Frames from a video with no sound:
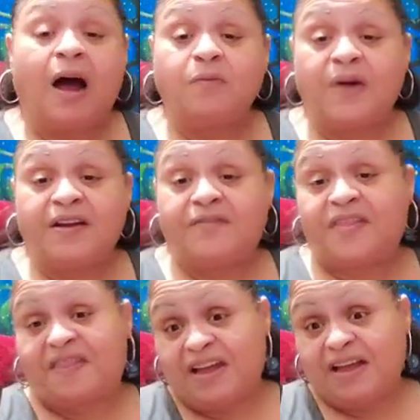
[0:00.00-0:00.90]
I'm ready
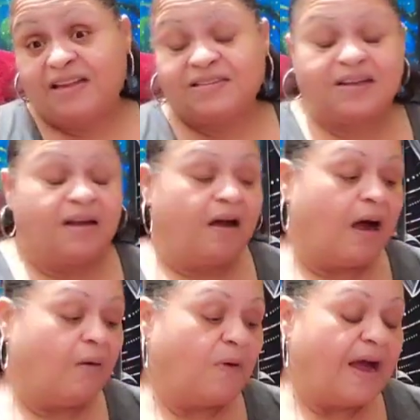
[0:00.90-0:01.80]
for this,
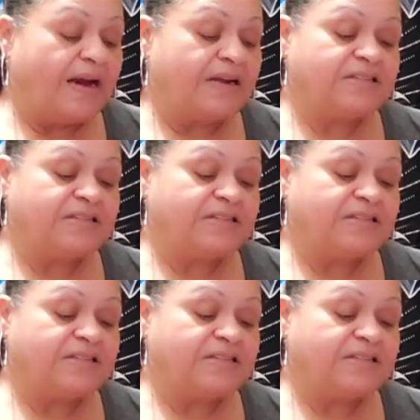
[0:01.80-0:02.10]
all right?